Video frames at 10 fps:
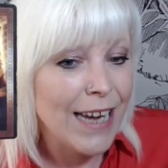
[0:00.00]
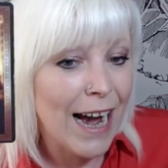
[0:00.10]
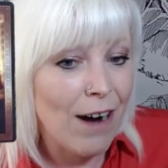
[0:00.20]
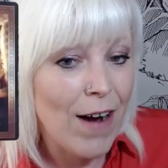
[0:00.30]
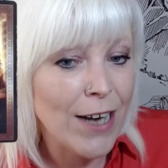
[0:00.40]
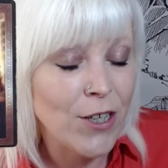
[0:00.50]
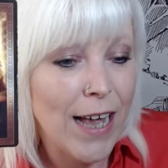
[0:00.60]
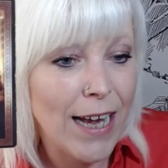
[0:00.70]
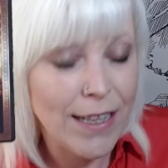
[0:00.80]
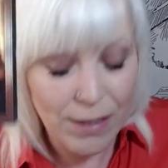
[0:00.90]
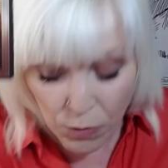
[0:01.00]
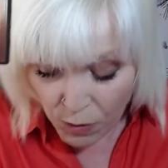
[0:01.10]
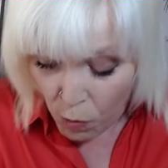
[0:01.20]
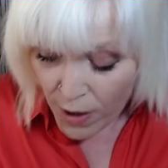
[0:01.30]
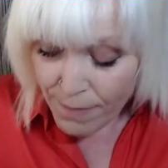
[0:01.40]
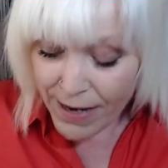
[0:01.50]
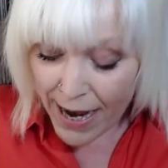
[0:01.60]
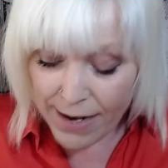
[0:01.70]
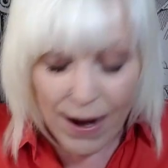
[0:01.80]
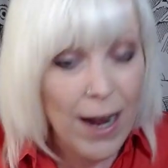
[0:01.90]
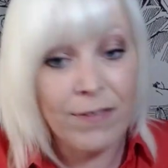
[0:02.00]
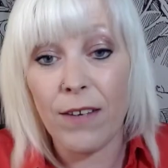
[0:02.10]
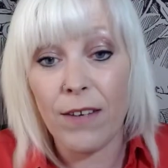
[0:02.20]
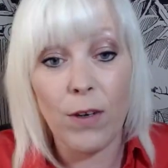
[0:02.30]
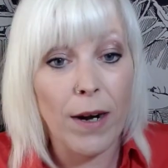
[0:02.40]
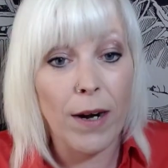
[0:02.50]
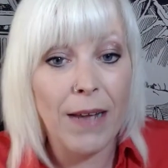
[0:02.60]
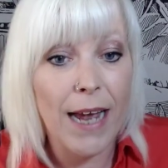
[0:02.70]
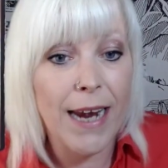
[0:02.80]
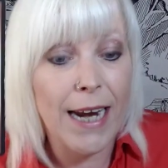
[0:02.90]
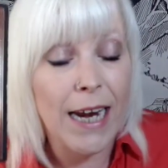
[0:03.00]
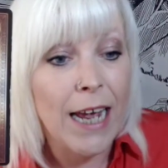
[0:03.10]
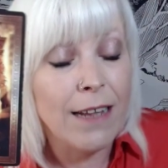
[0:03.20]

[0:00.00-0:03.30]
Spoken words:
Now, what I'm getting, I have to give you what I'm getting.